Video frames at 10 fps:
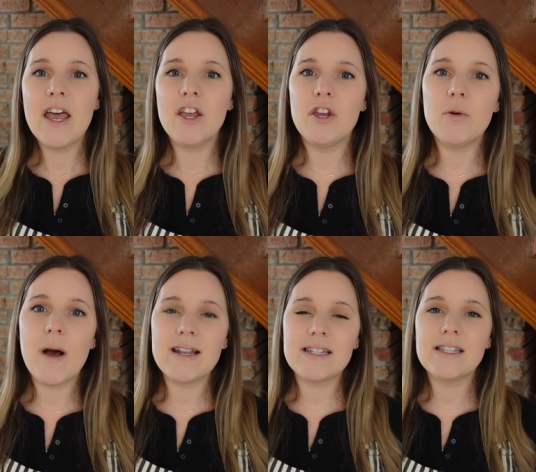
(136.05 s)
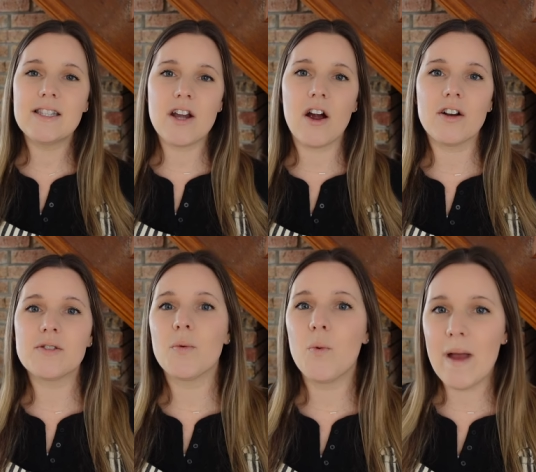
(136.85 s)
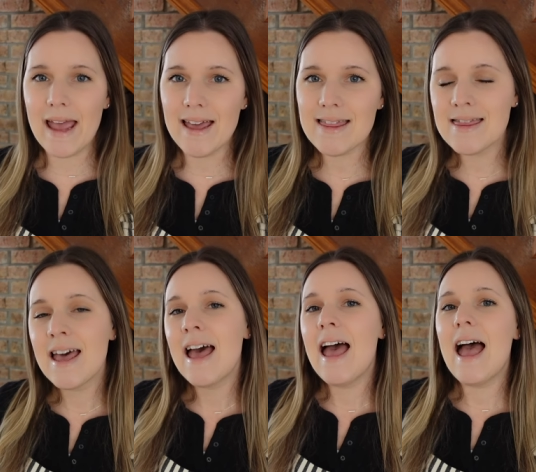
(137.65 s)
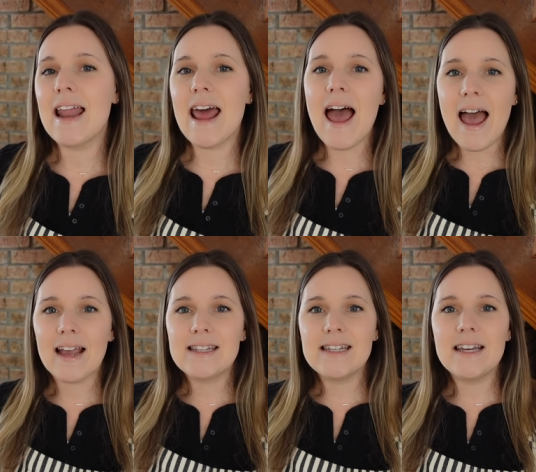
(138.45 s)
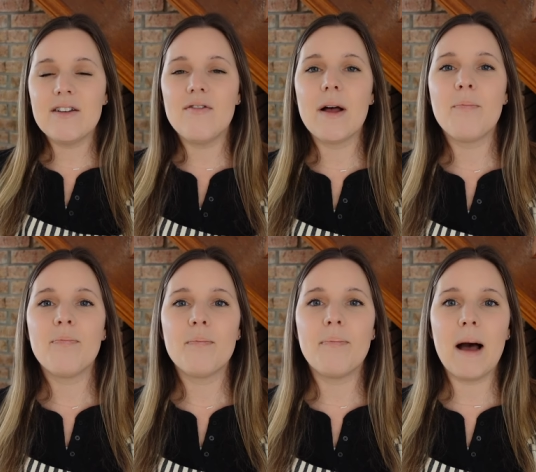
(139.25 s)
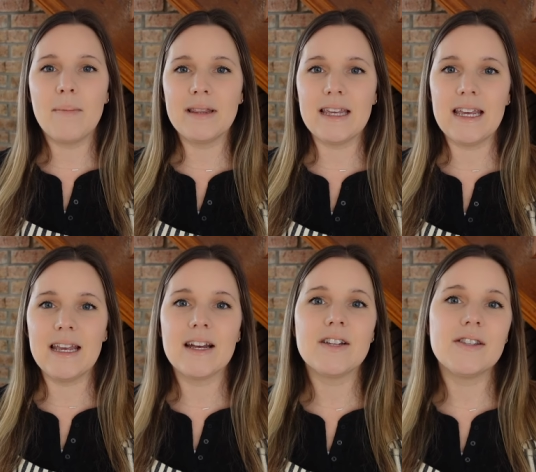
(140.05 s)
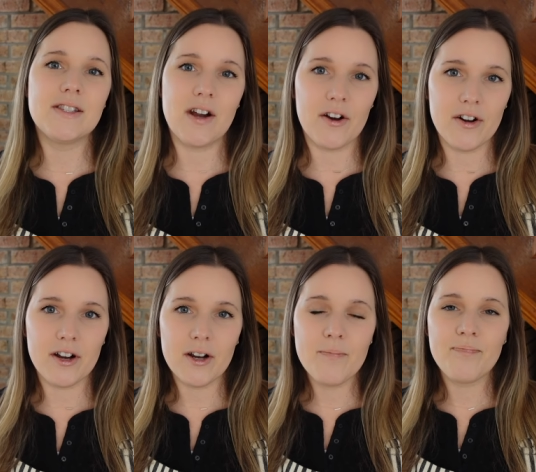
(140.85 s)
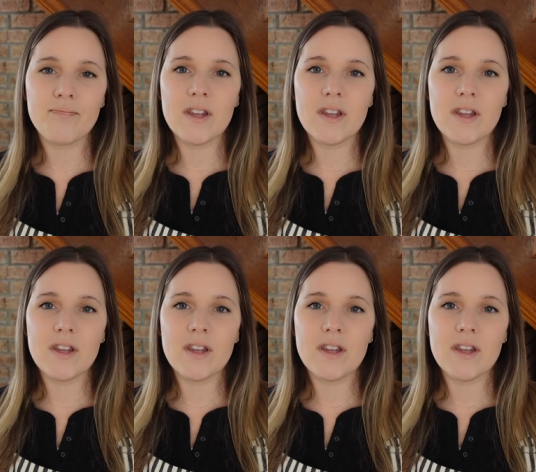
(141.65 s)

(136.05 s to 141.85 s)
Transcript: You want to start with an active, bubbly starter.